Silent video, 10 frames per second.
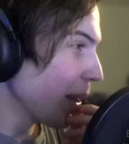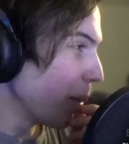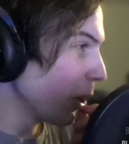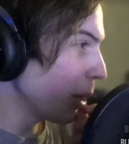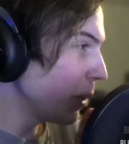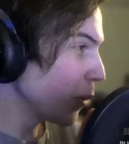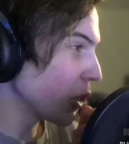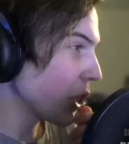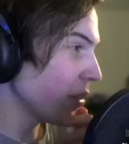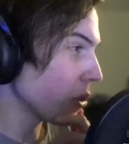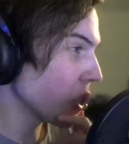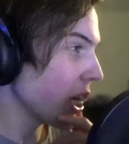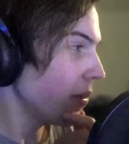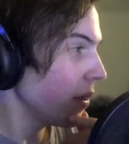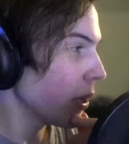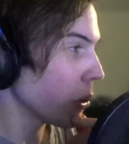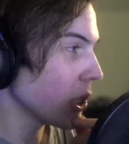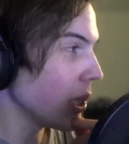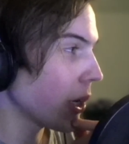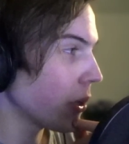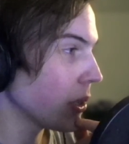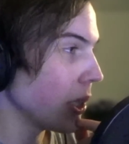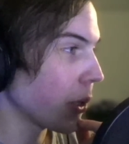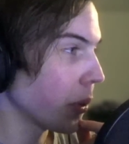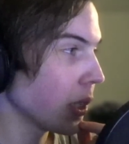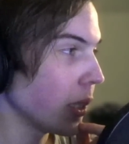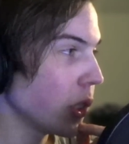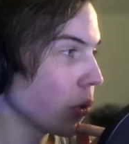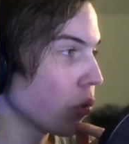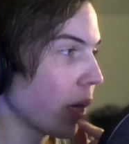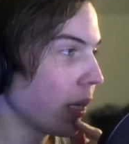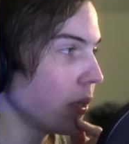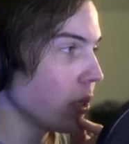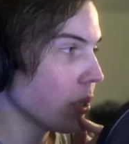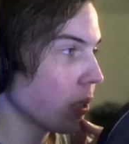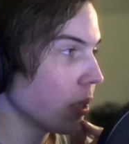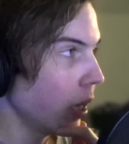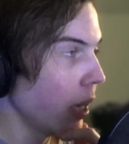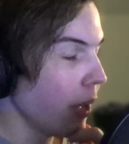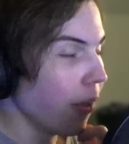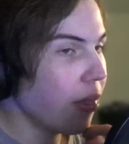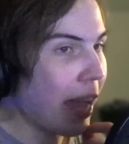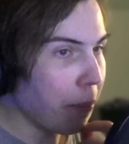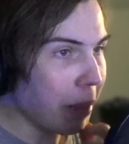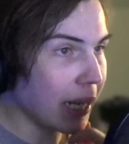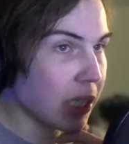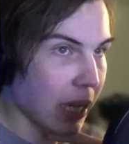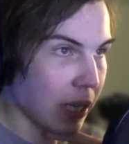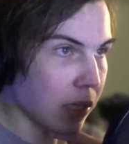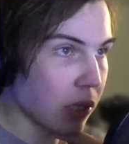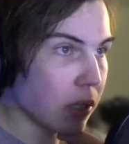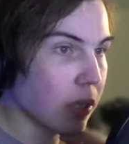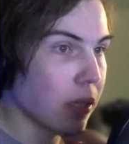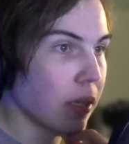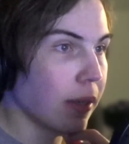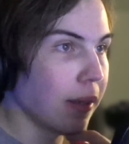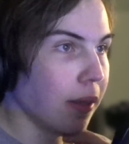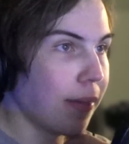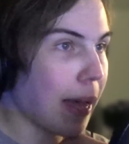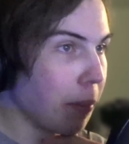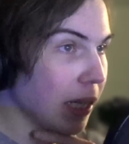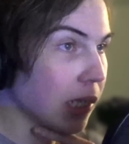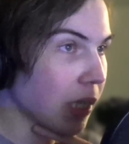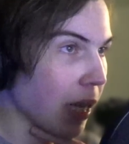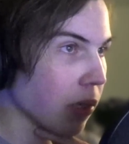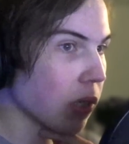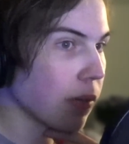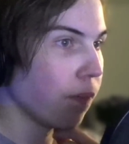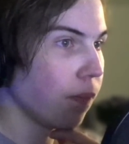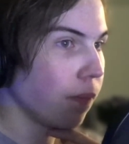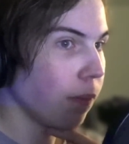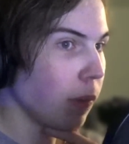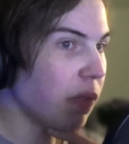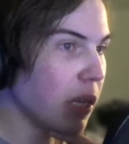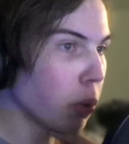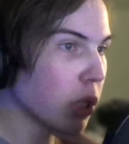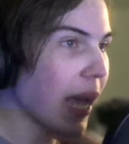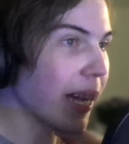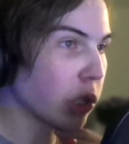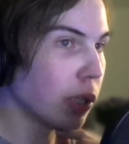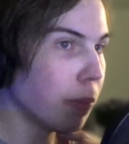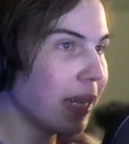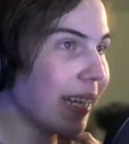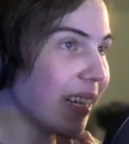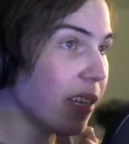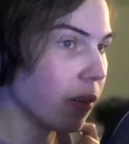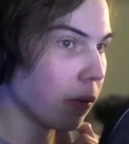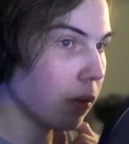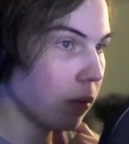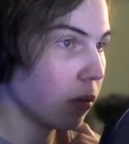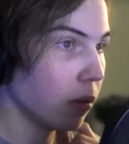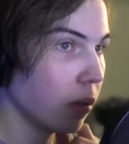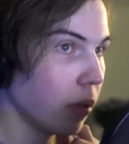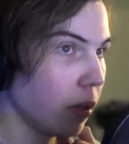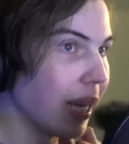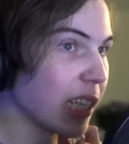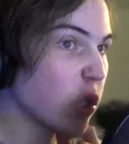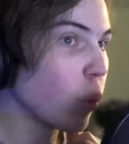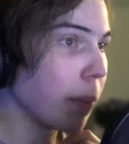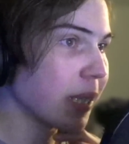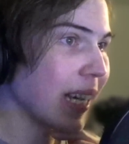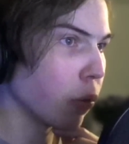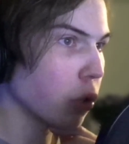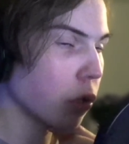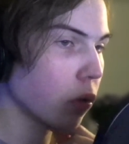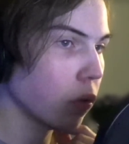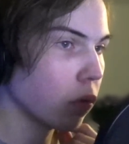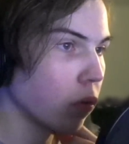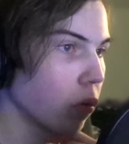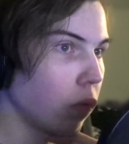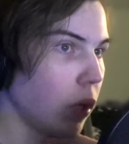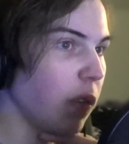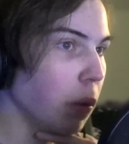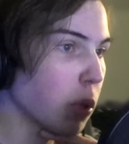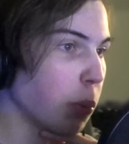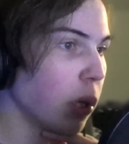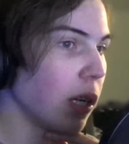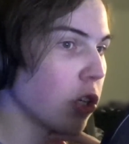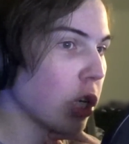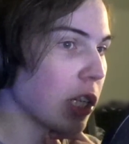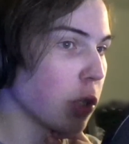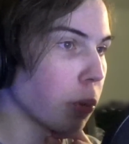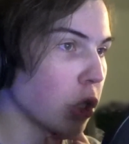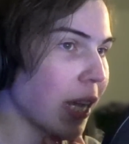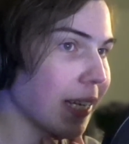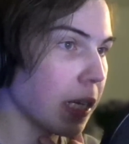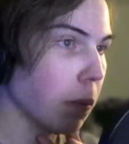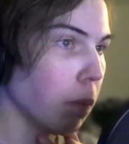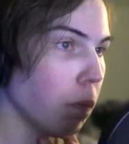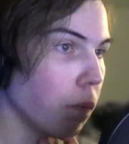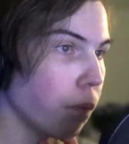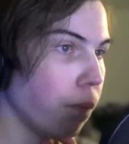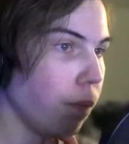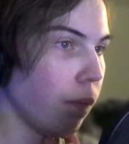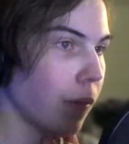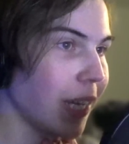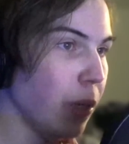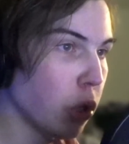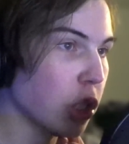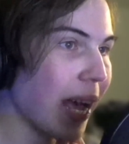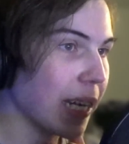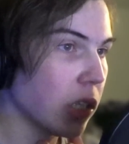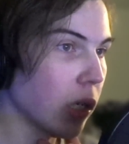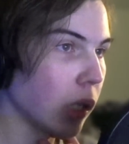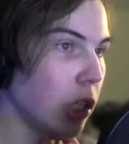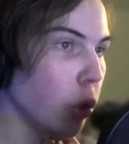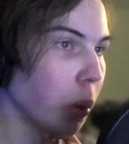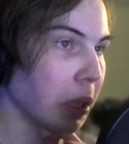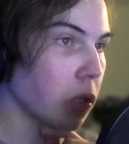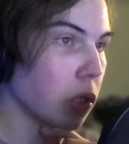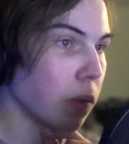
Put them into a chest for safety if they were slaughtering celestial dragons? That makes sense. That makes sense. If he was actually being hidden, not swapped out. If he was put in a chest to protect him, and he was just accidentally yoinked.